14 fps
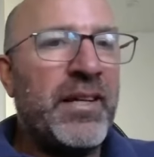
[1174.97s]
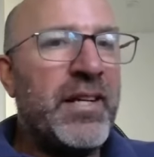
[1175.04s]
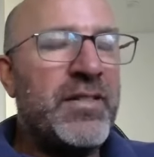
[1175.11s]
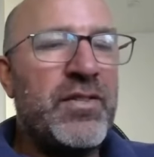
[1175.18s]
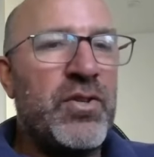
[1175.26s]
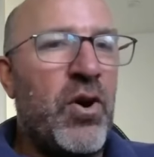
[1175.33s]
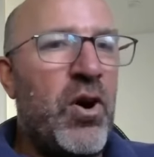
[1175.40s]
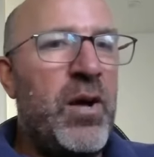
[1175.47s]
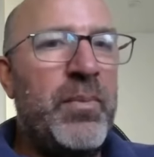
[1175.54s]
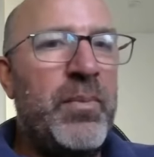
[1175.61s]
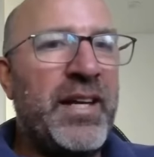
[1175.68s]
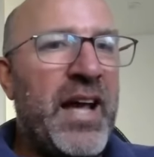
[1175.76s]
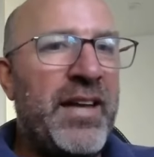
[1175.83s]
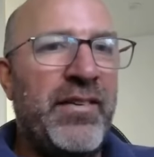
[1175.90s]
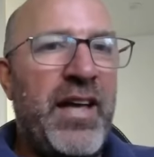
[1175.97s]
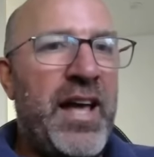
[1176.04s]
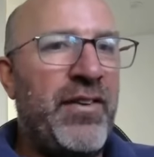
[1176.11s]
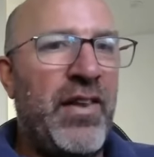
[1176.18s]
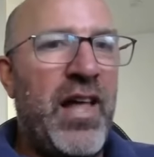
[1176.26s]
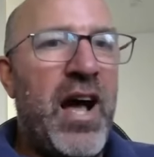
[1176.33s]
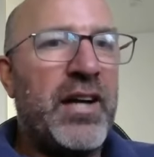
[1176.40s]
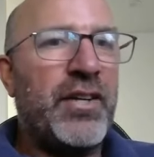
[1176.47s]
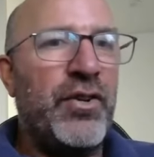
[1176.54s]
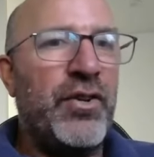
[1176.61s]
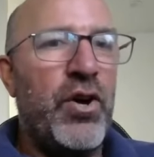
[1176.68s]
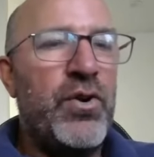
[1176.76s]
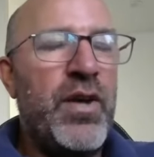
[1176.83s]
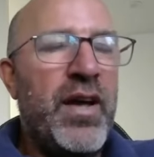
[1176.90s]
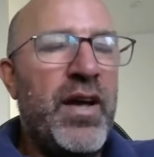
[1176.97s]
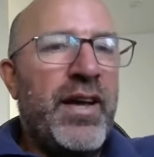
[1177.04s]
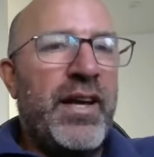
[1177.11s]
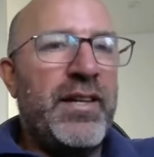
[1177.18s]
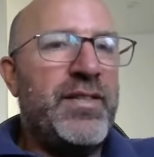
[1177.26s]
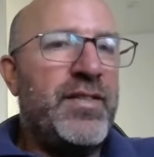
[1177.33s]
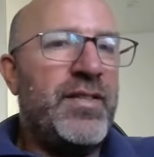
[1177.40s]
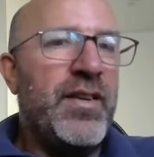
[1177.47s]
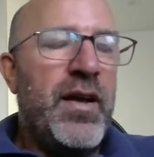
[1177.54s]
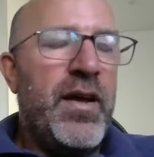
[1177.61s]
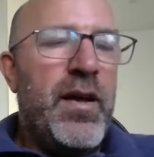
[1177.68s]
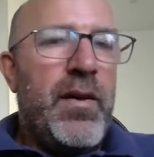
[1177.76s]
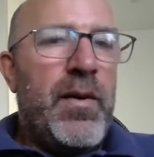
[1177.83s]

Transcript: It's timing and, and luck. You know, it's